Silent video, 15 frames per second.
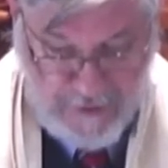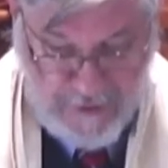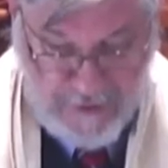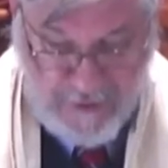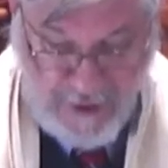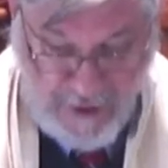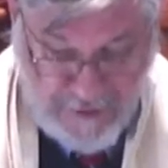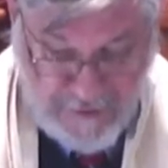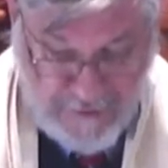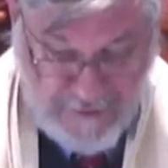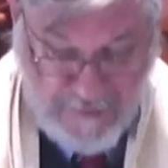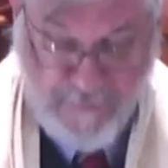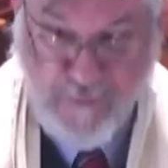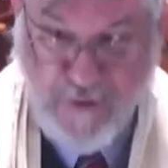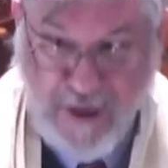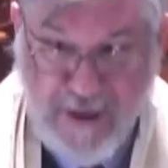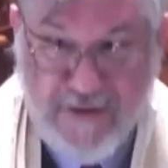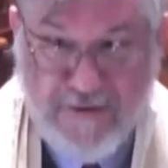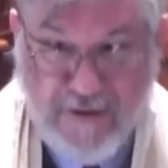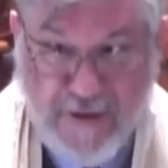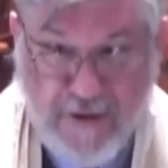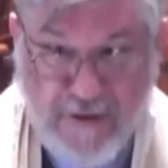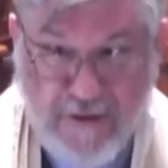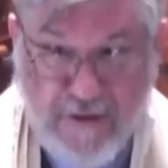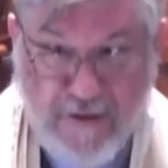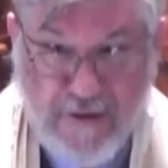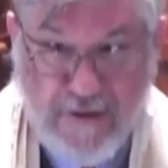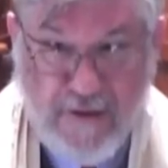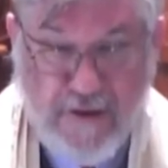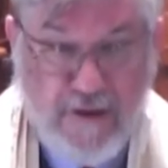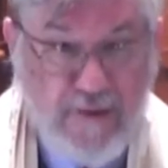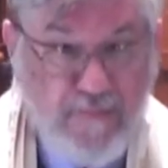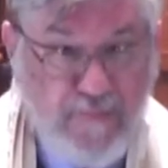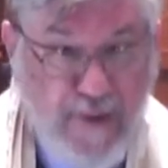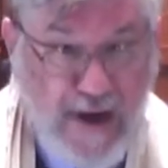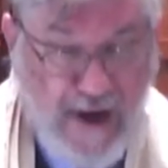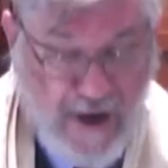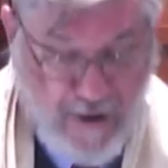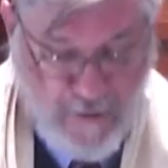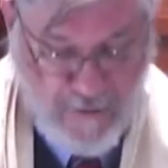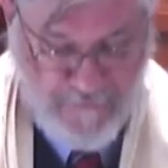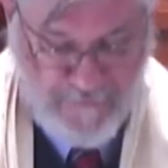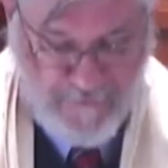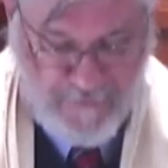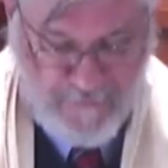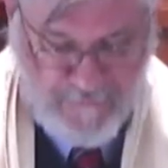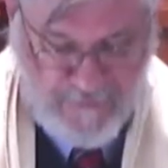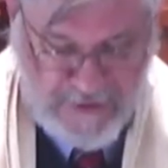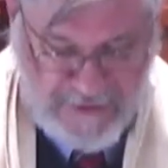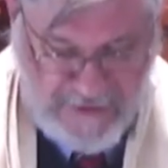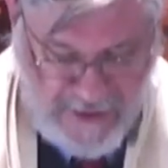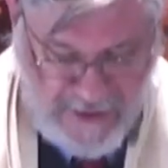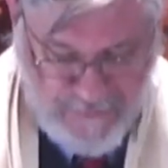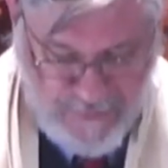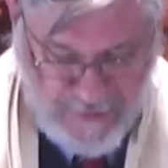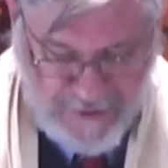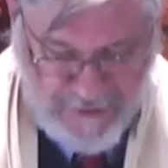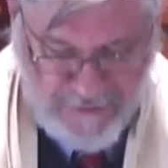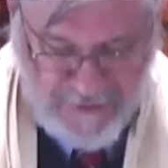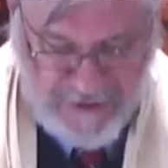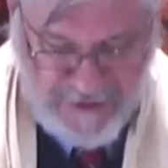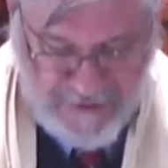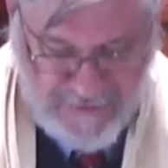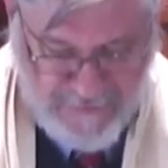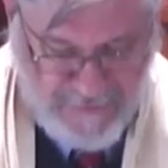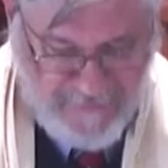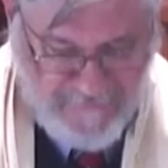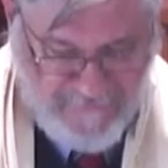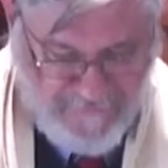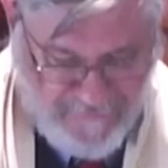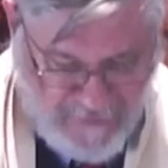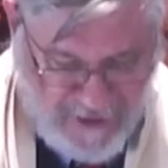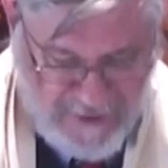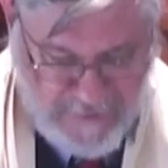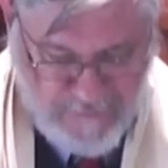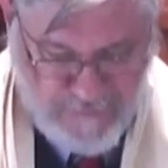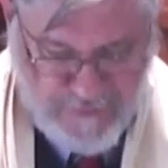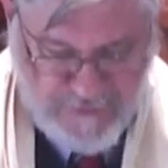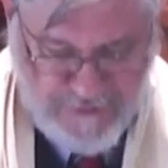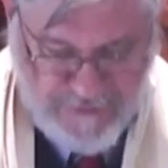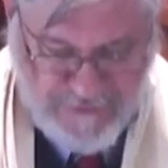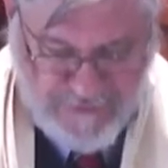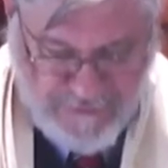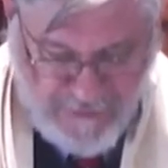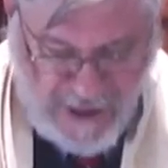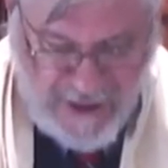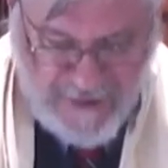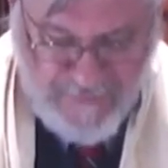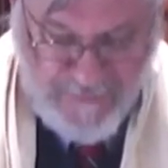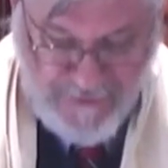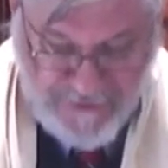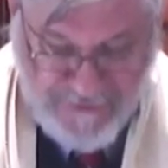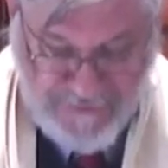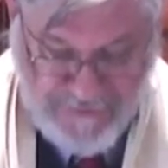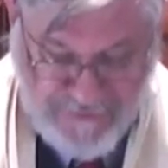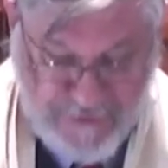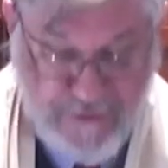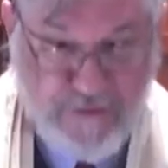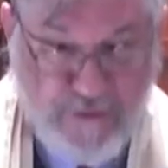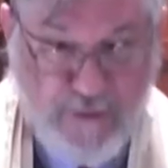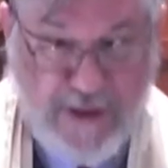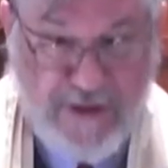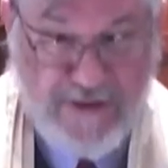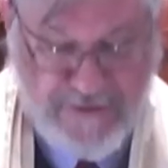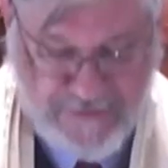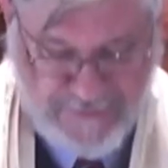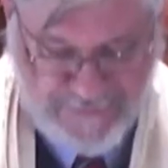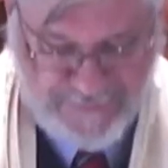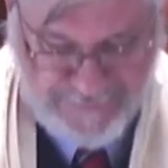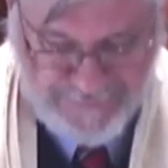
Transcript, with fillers: Not surprisingly, powerful vocabulary has been framed to describe this situation.